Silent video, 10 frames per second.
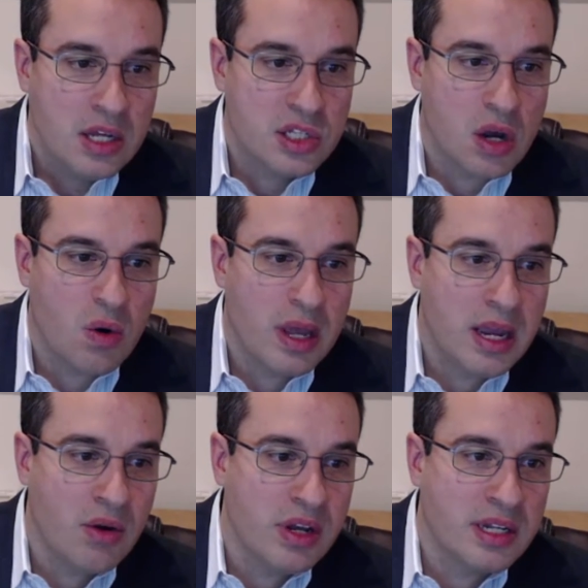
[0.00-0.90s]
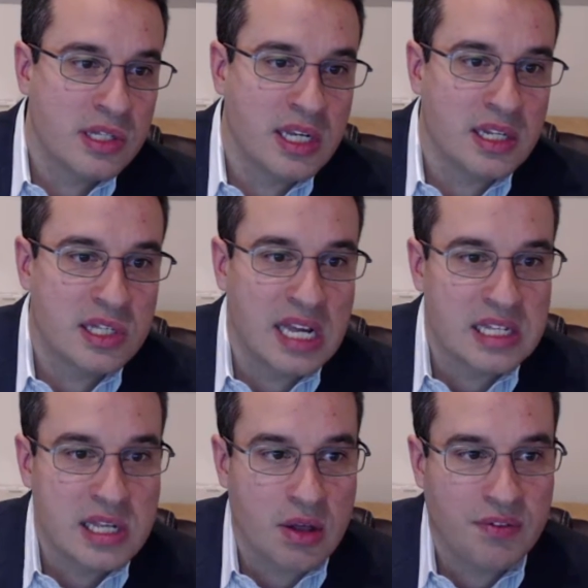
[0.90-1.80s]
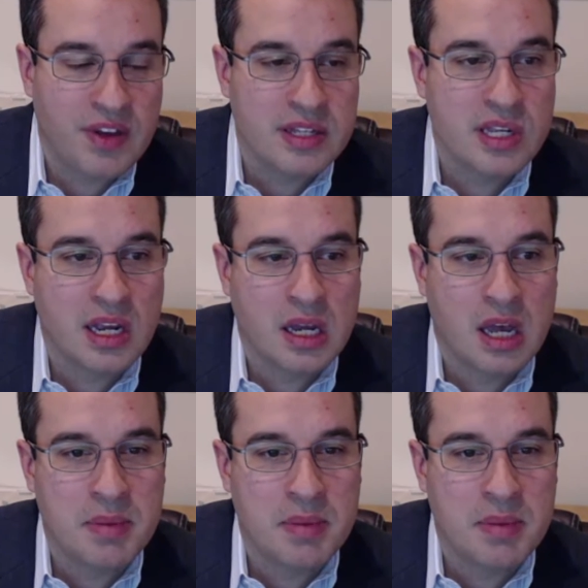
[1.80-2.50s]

So here you can see it says south facing.